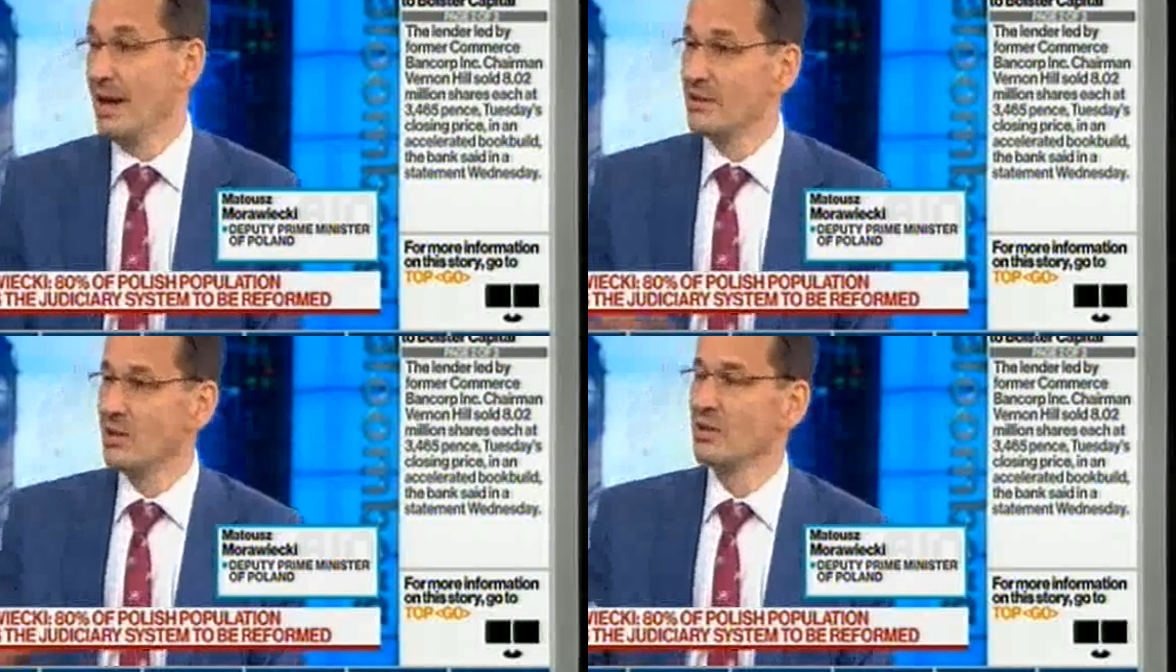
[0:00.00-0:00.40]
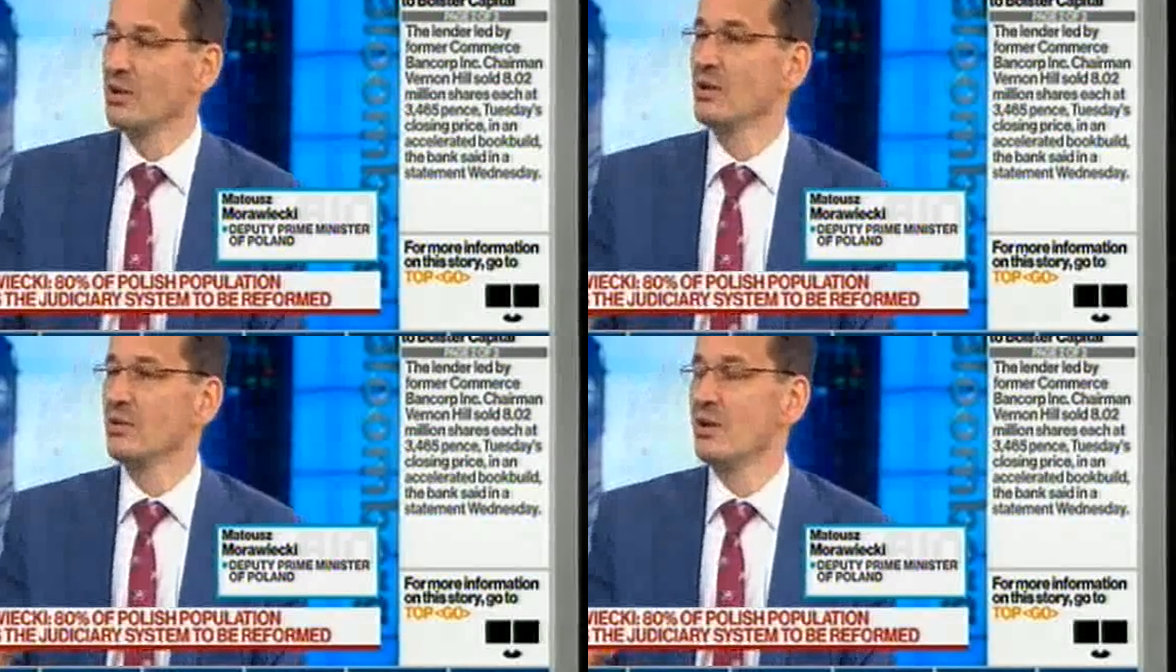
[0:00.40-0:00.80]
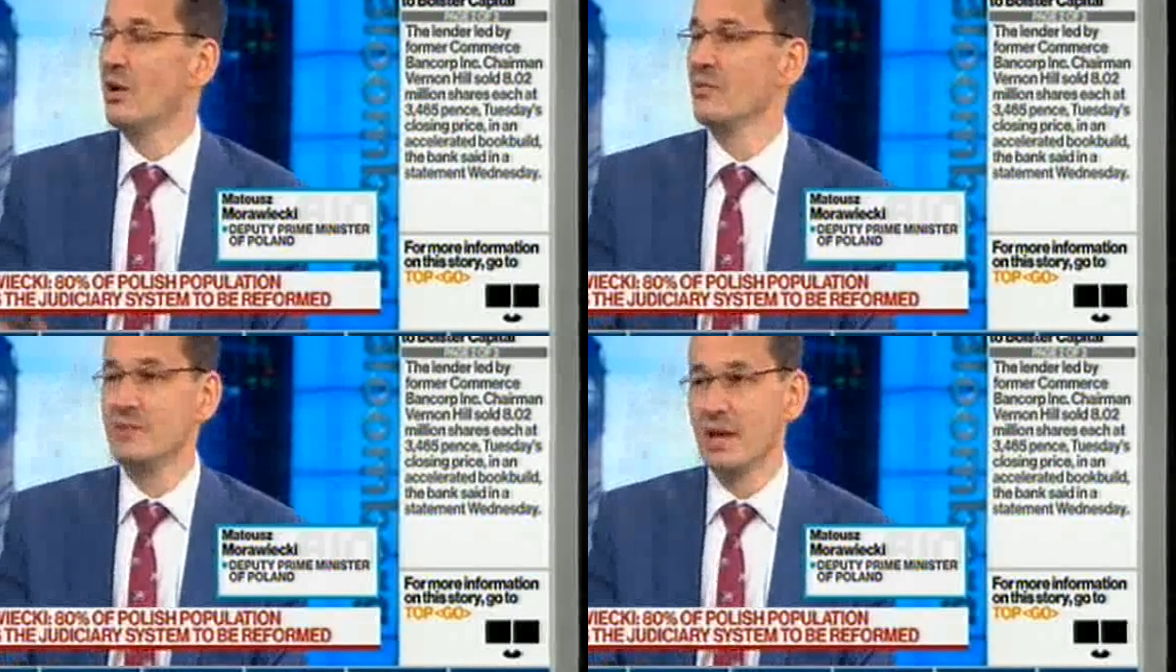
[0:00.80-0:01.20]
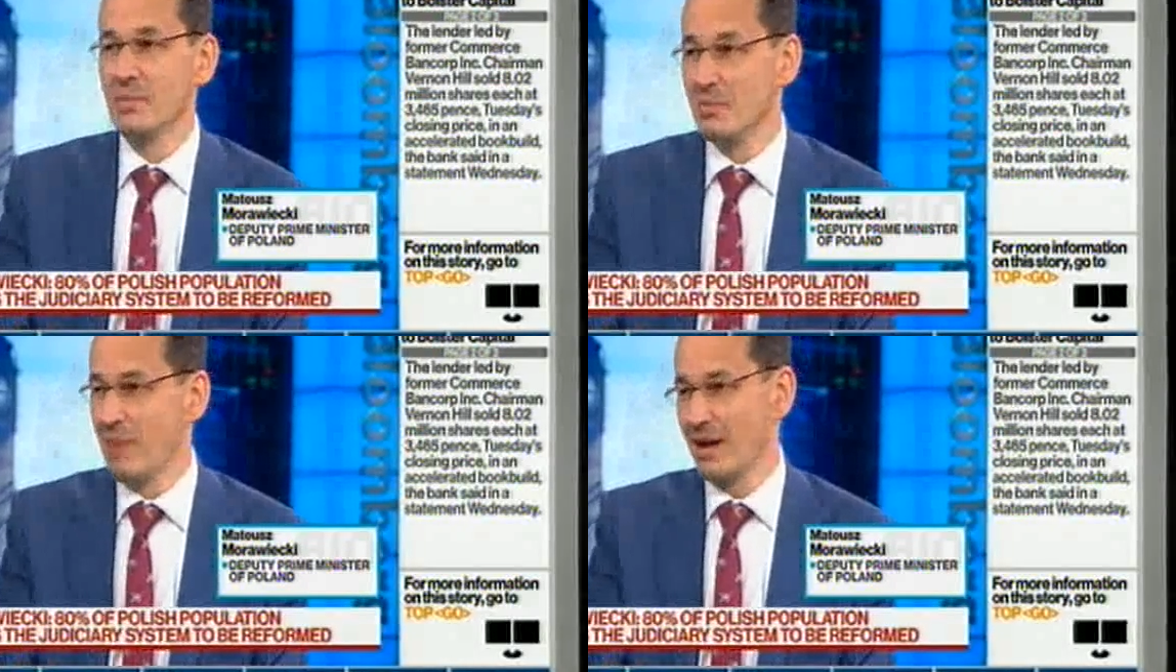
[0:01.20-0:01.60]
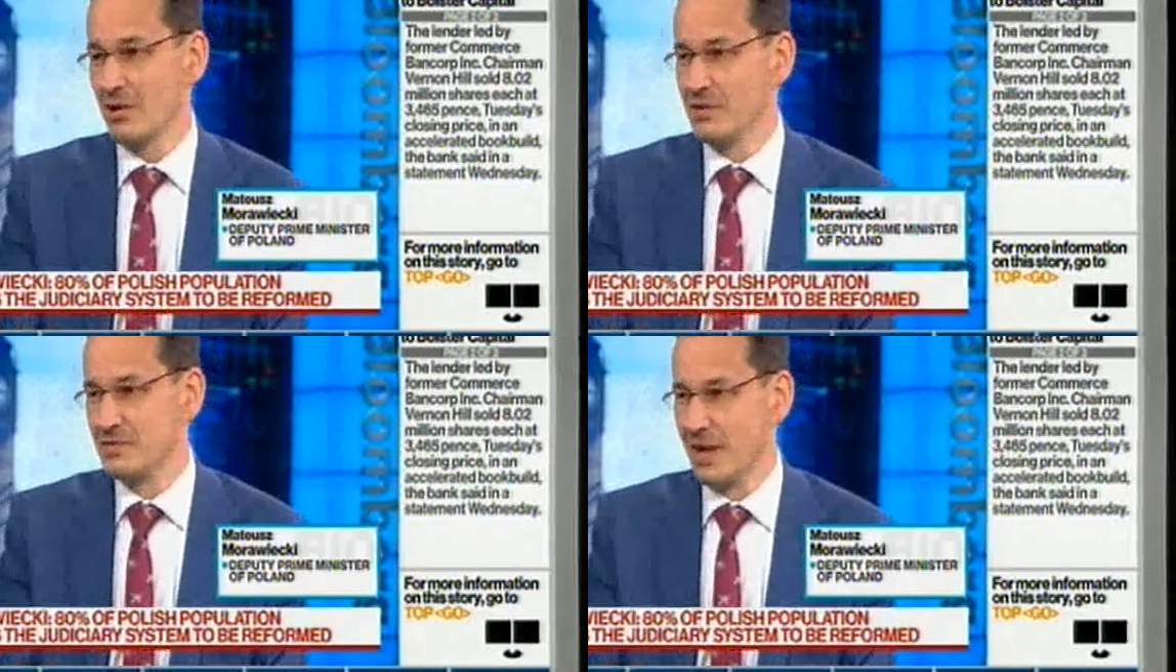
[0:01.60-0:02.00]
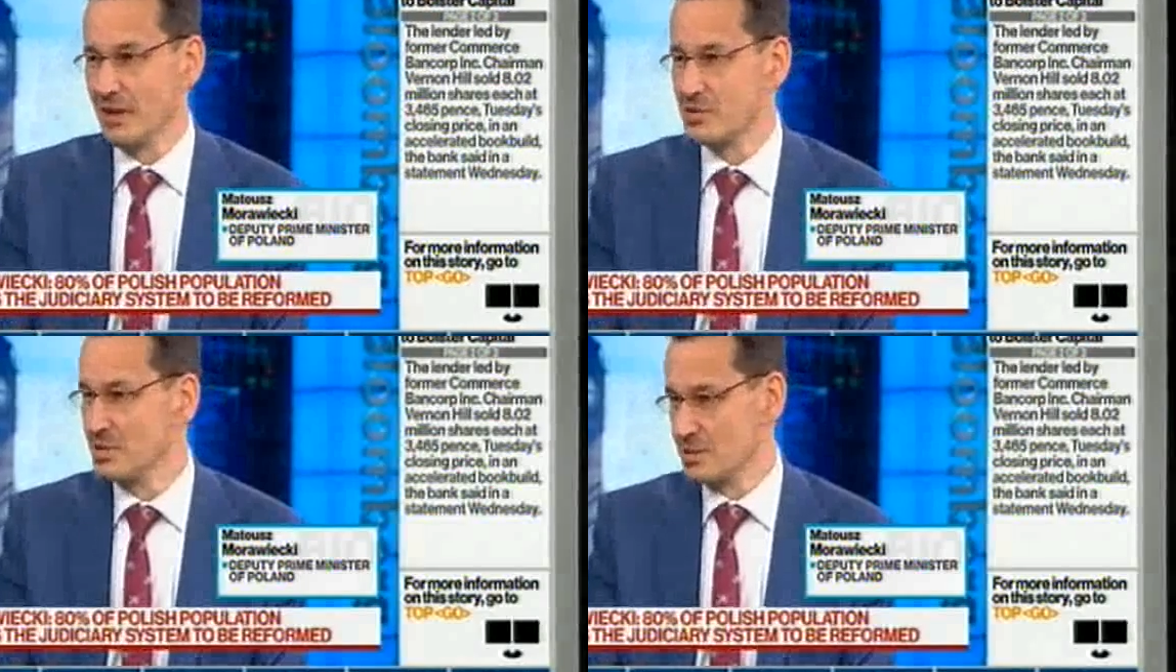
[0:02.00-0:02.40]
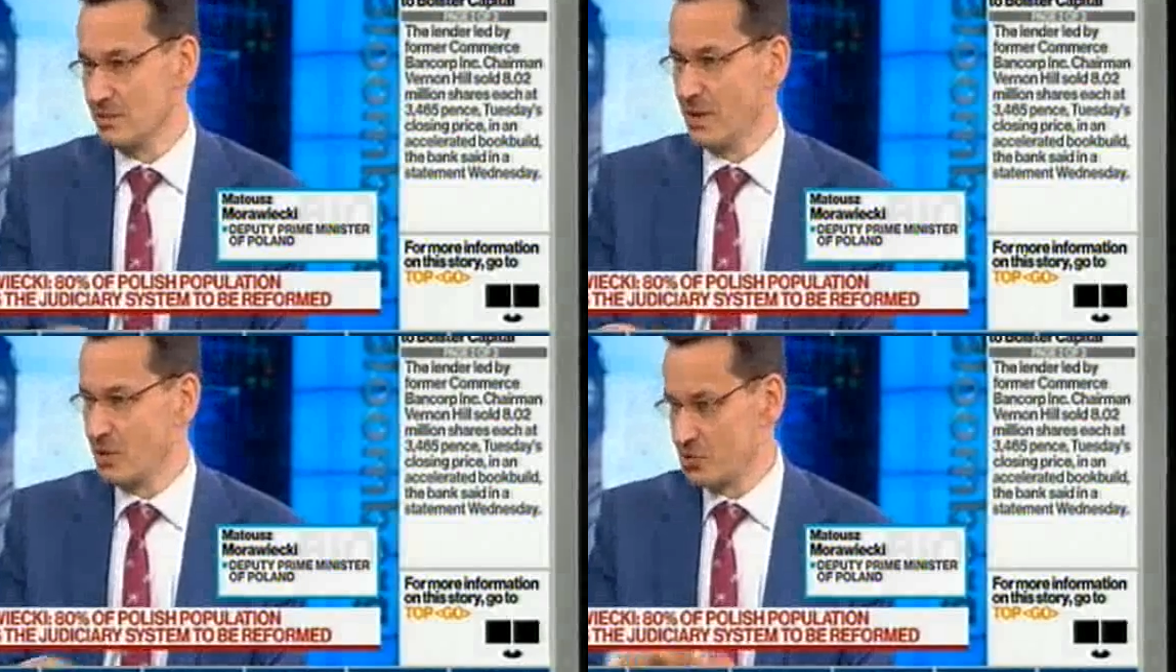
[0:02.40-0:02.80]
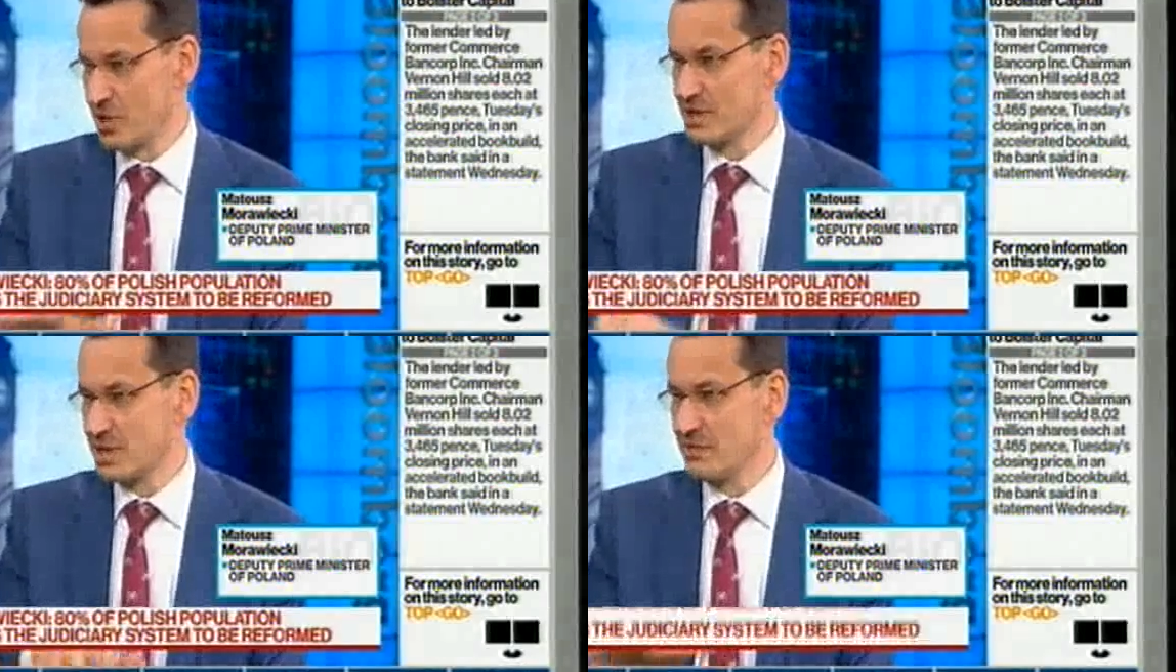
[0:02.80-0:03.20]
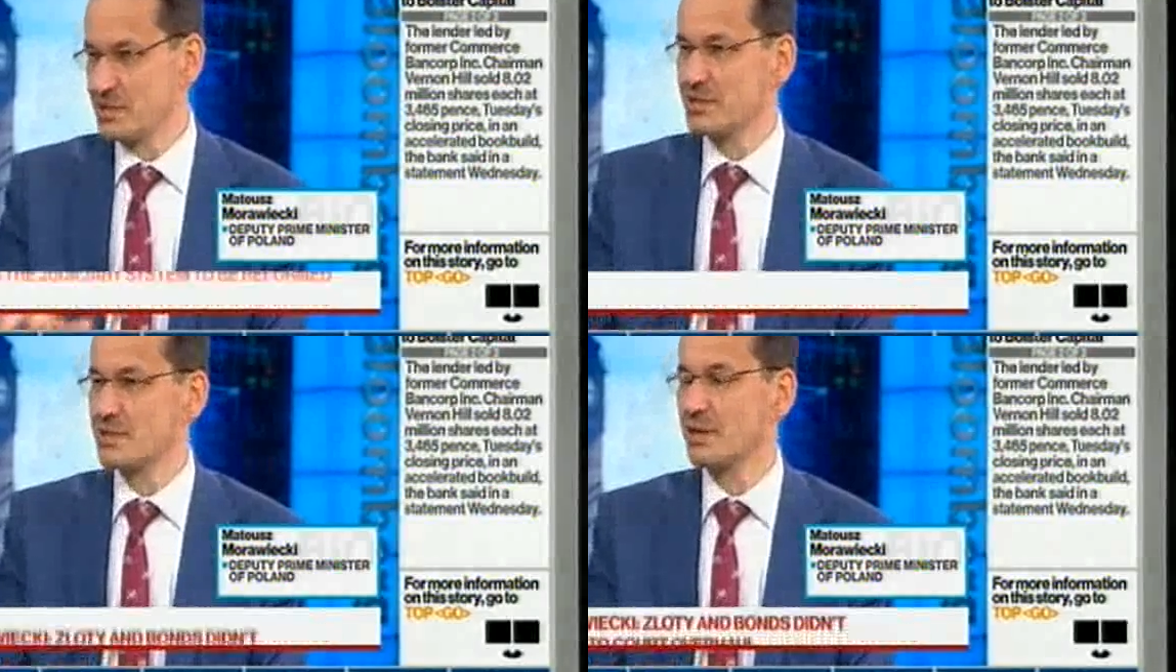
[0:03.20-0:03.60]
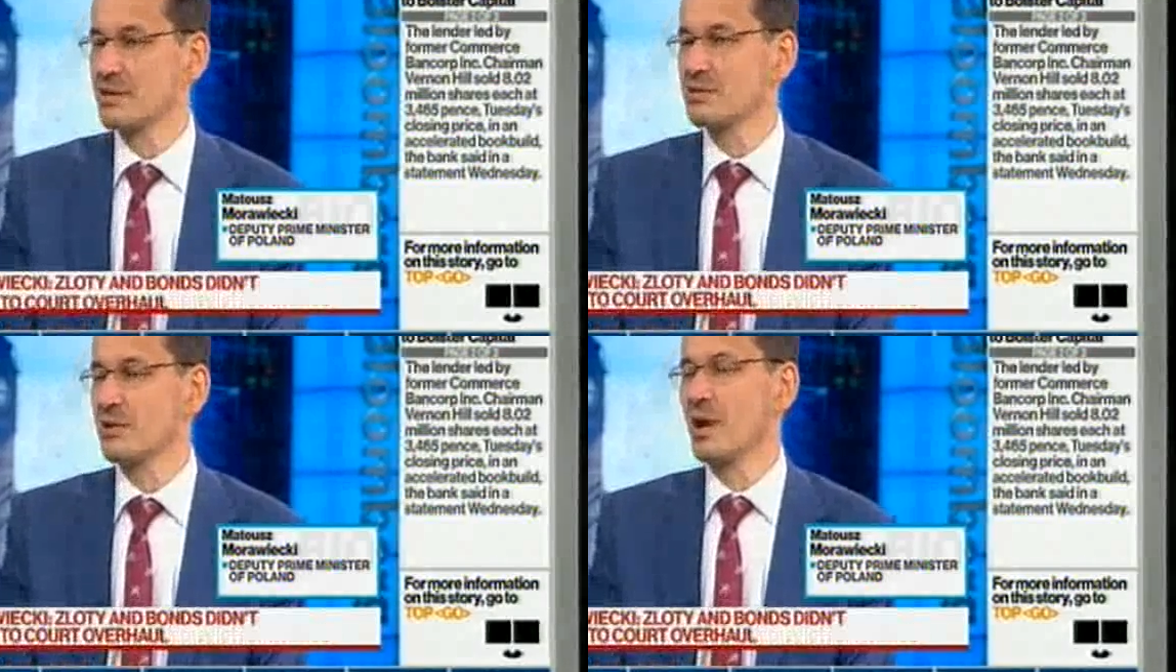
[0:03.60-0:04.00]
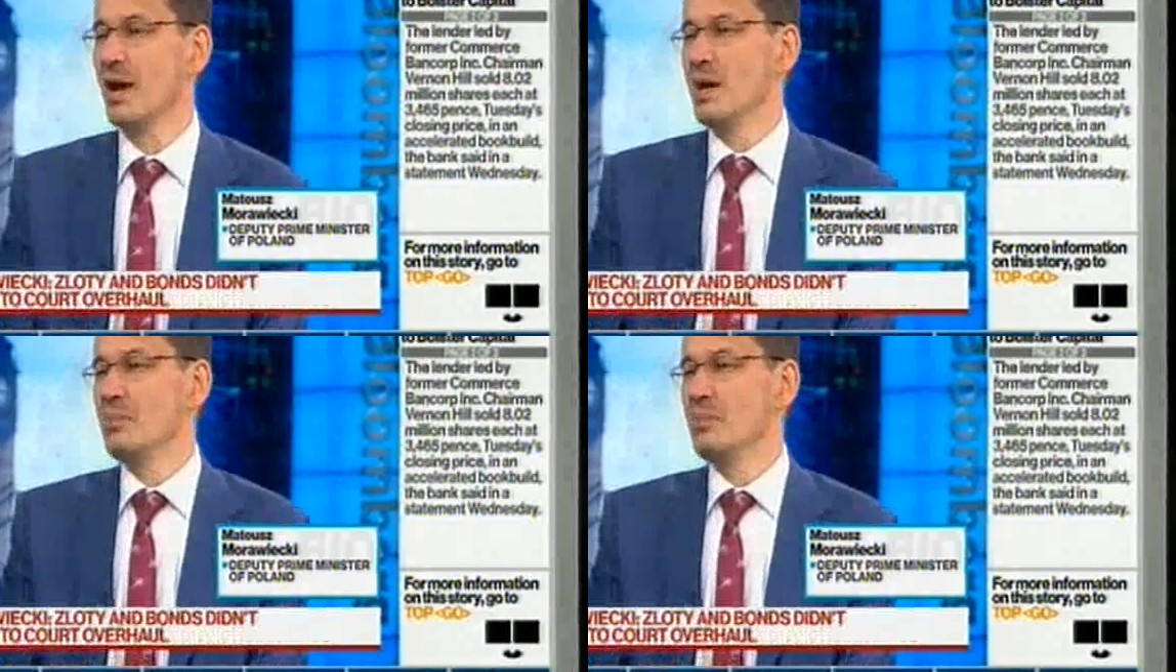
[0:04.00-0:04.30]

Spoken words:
not all of them in back office functions of our shared services centers or